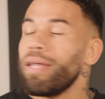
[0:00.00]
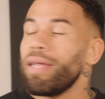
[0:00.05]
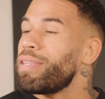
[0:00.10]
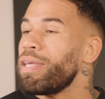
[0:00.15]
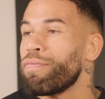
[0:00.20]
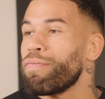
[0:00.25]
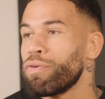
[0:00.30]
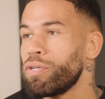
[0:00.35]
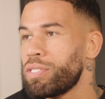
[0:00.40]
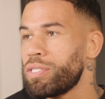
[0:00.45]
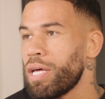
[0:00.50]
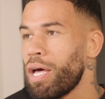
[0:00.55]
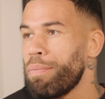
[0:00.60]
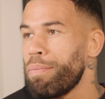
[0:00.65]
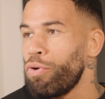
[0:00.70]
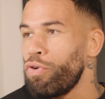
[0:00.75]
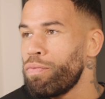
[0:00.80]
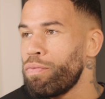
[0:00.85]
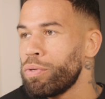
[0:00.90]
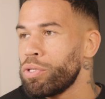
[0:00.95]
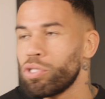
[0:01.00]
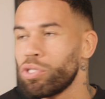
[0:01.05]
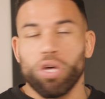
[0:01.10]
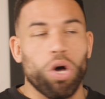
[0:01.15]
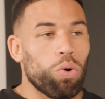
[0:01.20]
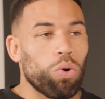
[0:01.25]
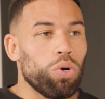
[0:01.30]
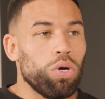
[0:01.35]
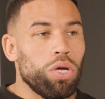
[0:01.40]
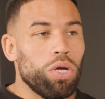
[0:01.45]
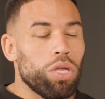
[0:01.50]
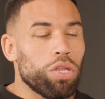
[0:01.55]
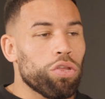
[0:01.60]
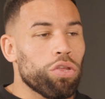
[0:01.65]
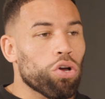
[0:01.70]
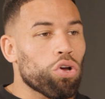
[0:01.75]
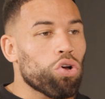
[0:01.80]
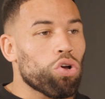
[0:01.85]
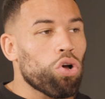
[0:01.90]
a different set of movements. So the